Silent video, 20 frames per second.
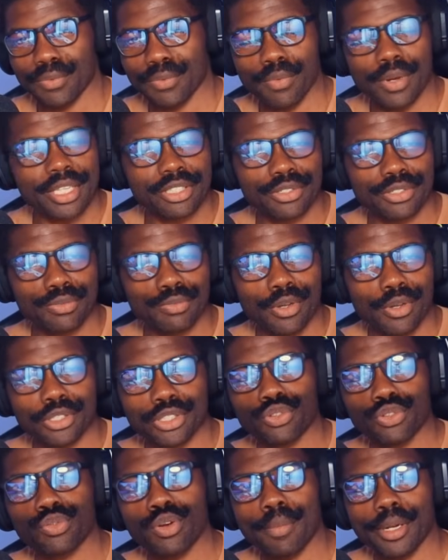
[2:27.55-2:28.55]
Which
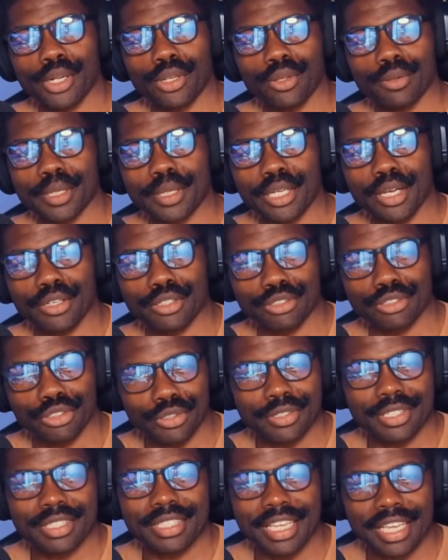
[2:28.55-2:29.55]
was criminal because
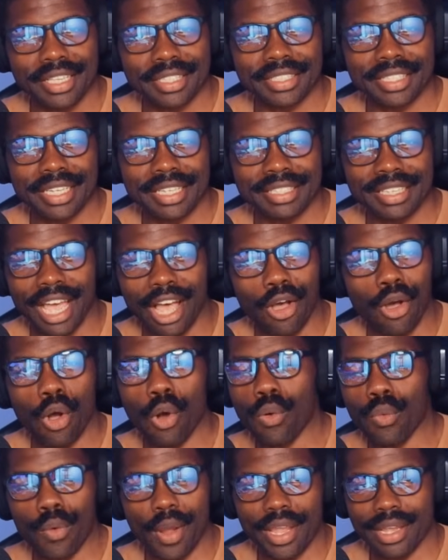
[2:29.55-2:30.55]
those DLCs are
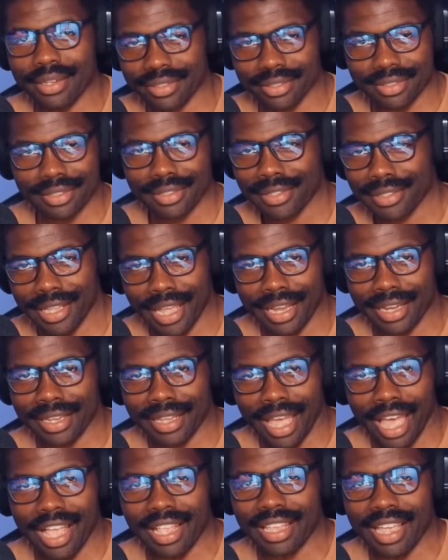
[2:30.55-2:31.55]
always
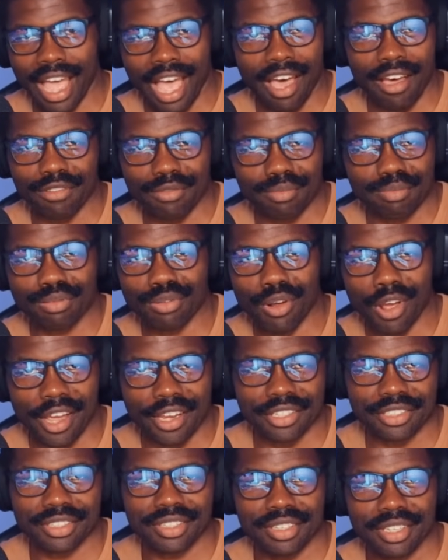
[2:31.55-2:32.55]
like at half
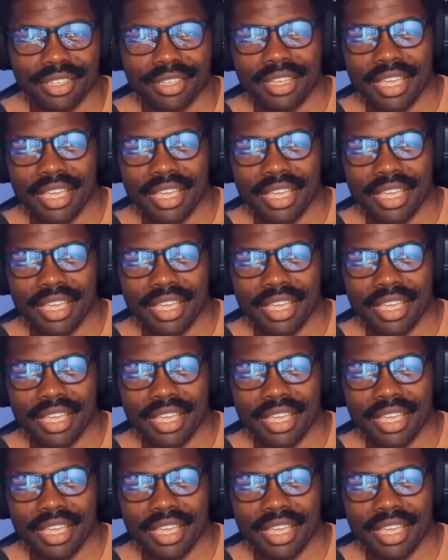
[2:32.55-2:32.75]
price,